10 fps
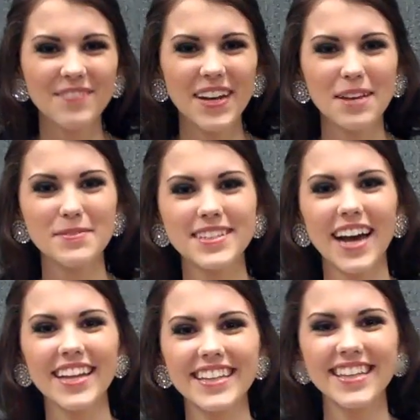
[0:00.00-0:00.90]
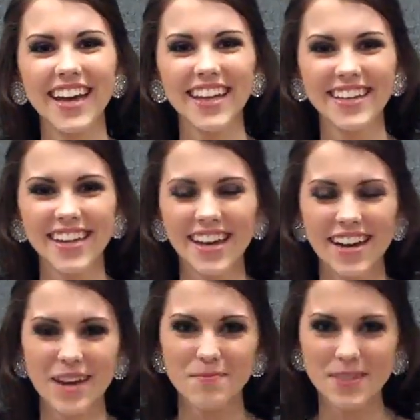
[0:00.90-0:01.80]
my name is Eileen Kelley, and
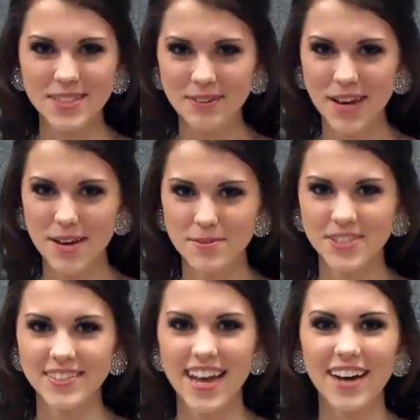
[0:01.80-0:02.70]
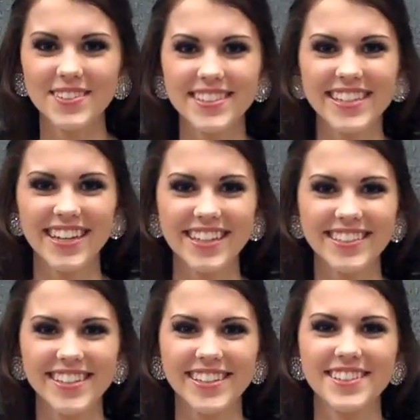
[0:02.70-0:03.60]
I am Miss New Hampshire's
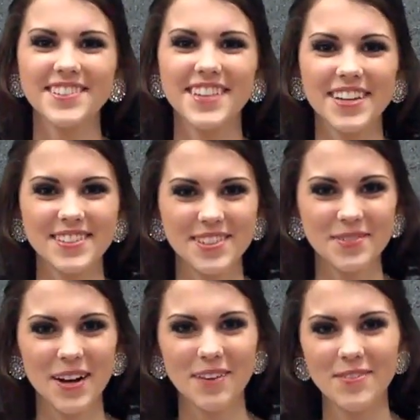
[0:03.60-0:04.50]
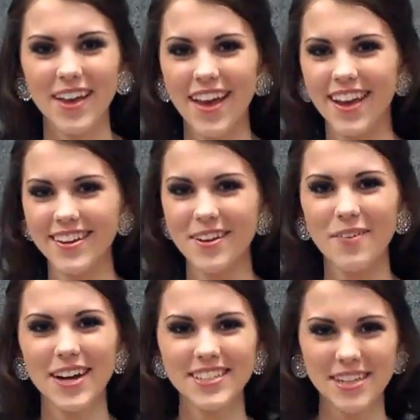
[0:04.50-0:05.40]
Outstanding Teen twenty twelve, and you're
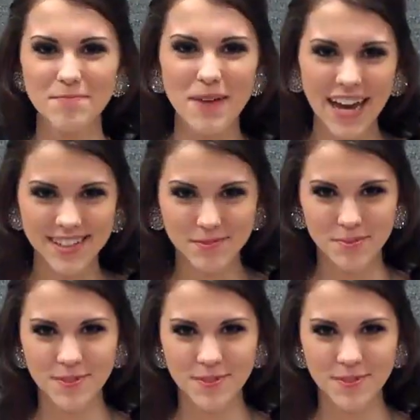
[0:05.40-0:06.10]
watching Pageant